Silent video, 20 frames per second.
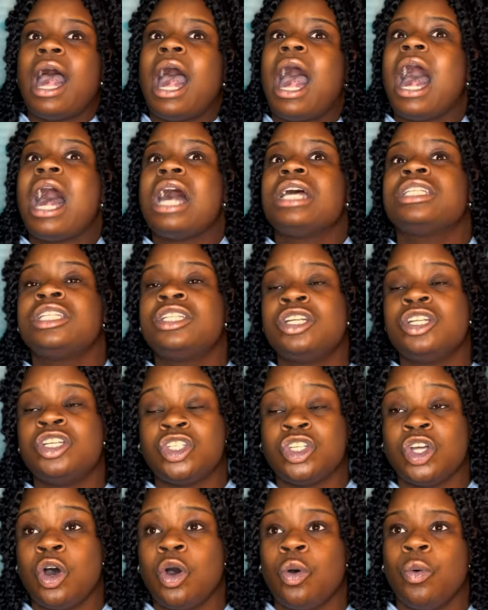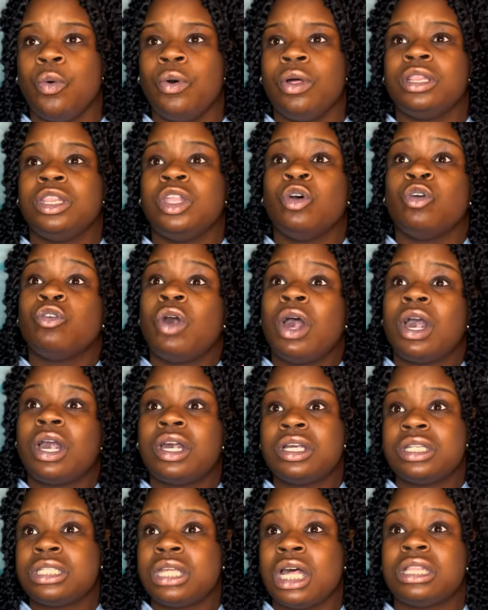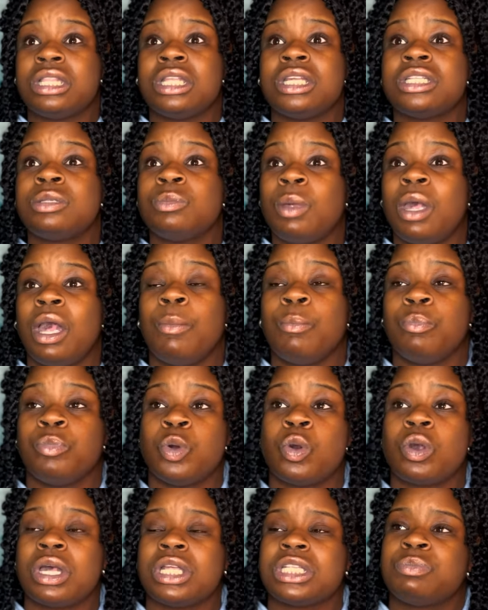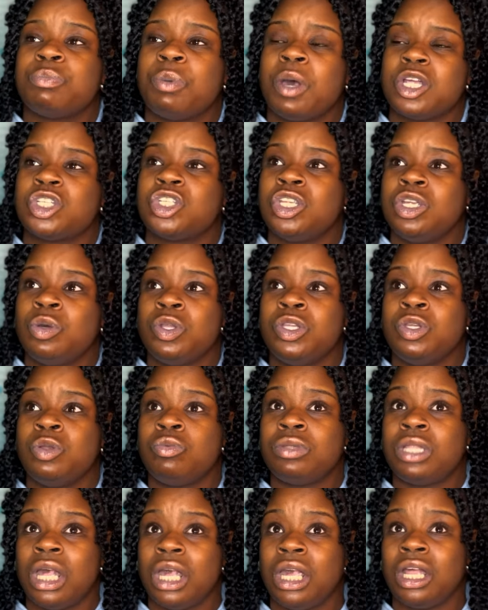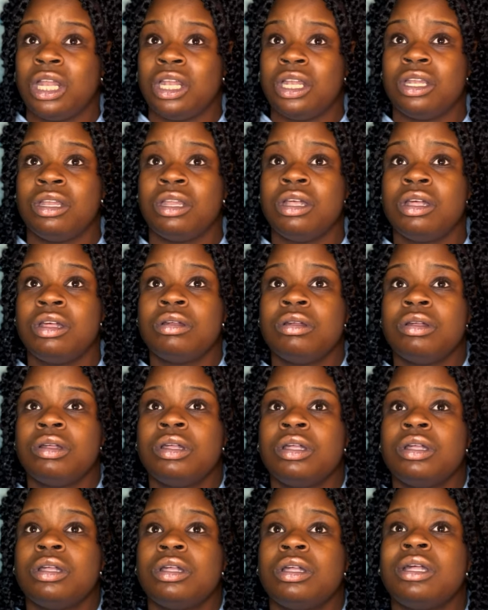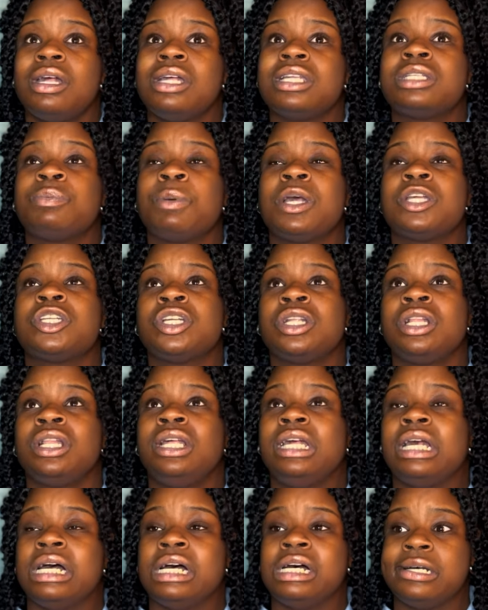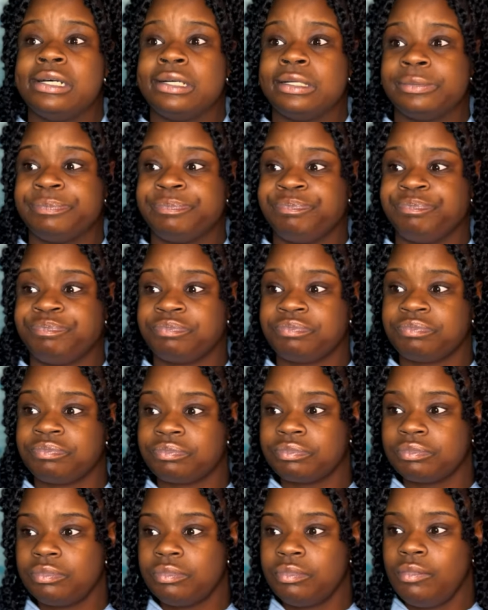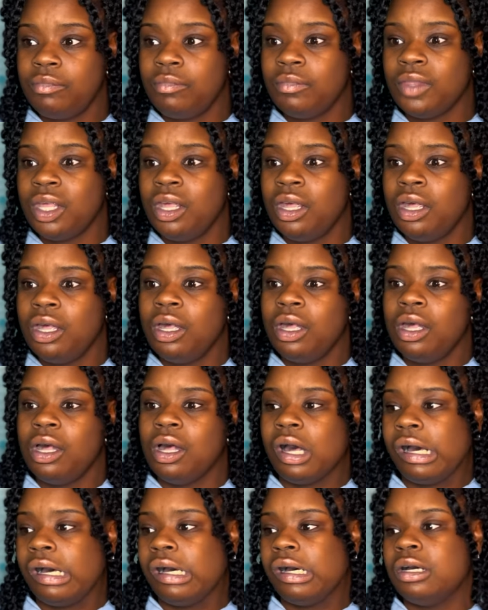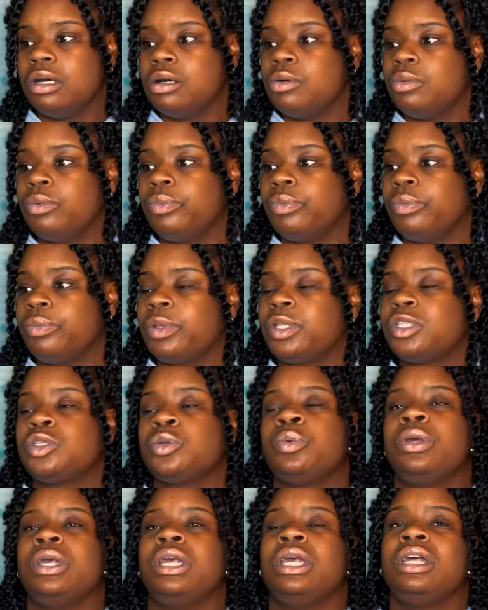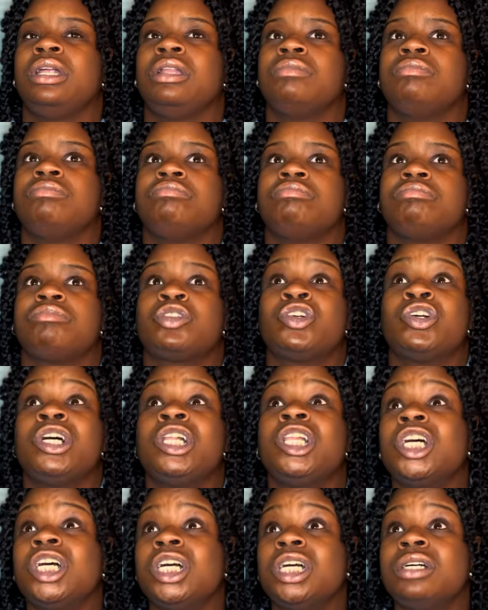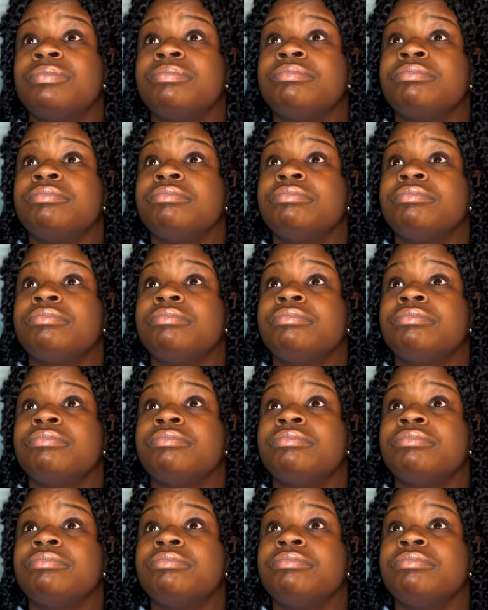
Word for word: As an adult, the records that this man broke, especially when you thinking, especially um, um, between Thriller